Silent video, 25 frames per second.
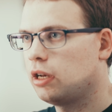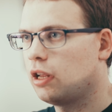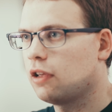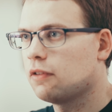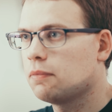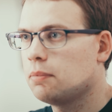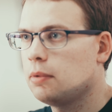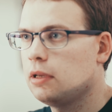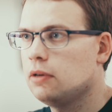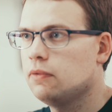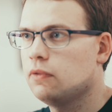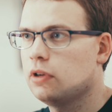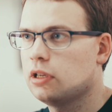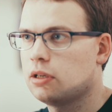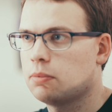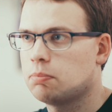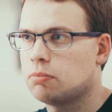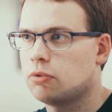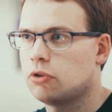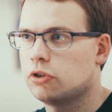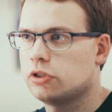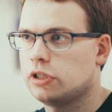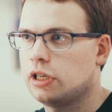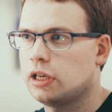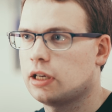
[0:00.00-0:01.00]
I've been with the
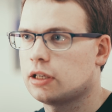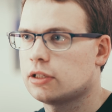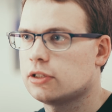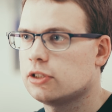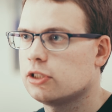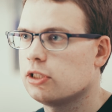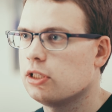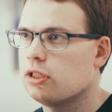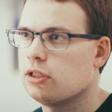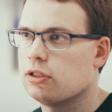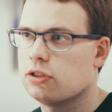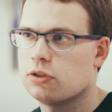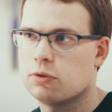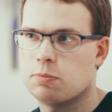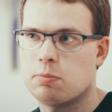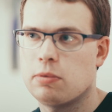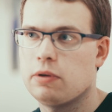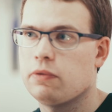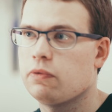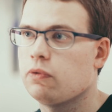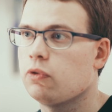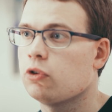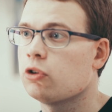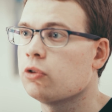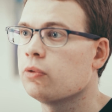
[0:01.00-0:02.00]
project since
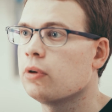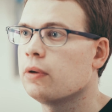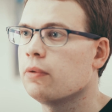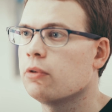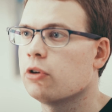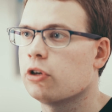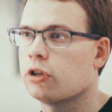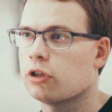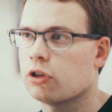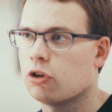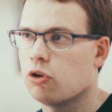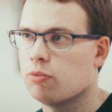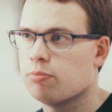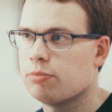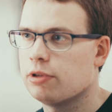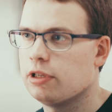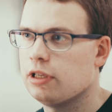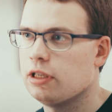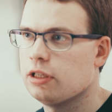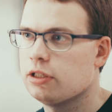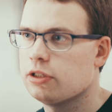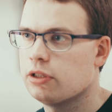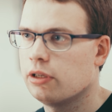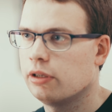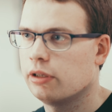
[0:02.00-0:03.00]
before we were a company.
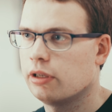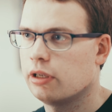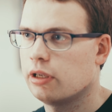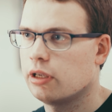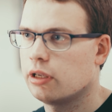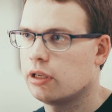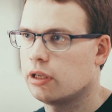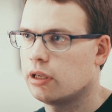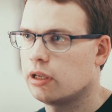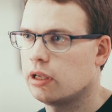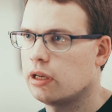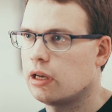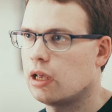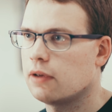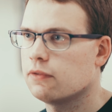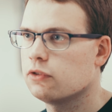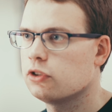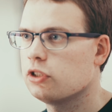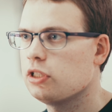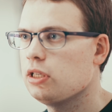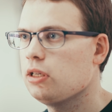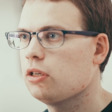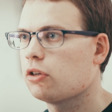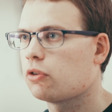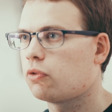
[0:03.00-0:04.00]
And I've
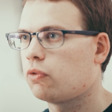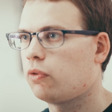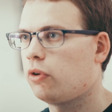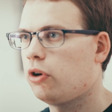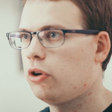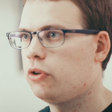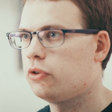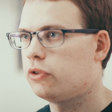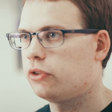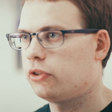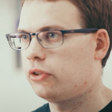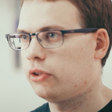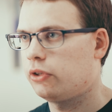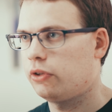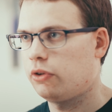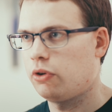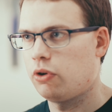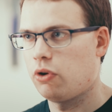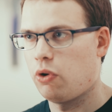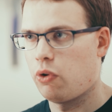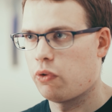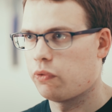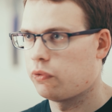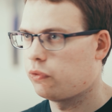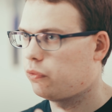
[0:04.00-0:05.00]
seen the growth
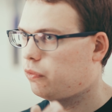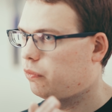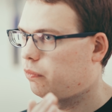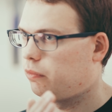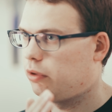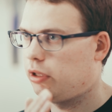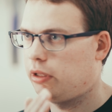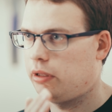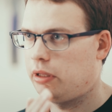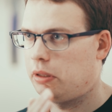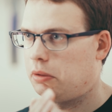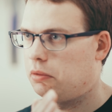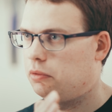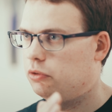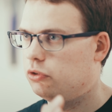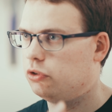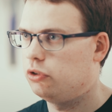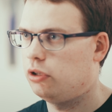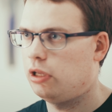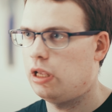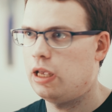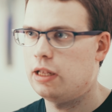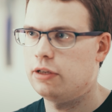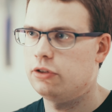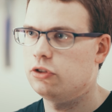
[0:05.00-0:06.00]
of
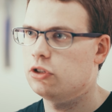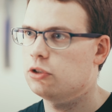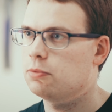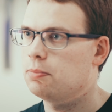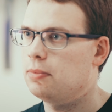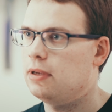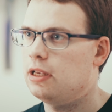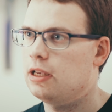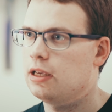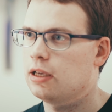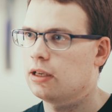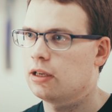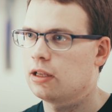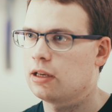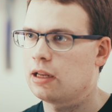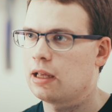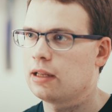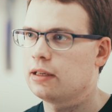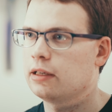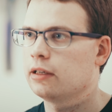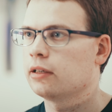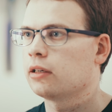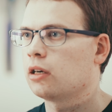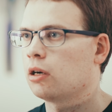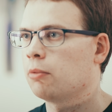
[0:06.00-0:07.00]
it just being an
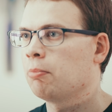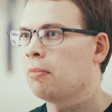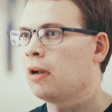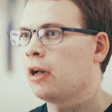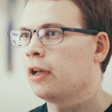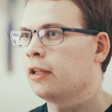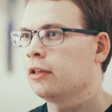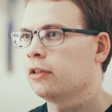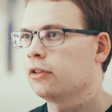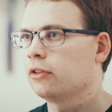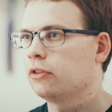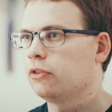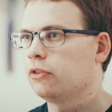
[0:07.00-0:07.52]
idea in our mind